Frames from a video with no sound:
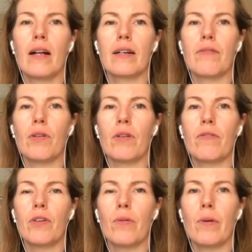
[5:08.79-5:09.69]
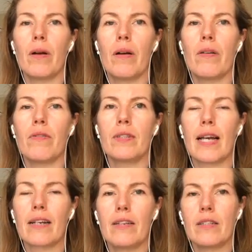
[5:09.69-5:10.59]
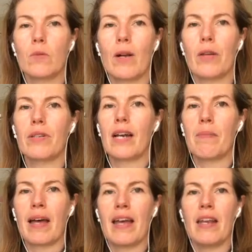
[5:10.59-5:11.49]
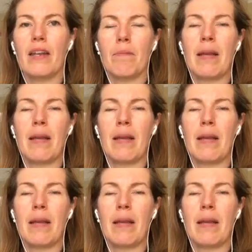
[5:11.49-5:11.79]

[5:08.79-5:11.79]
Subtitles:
I'll give you a few seconds while you type that in.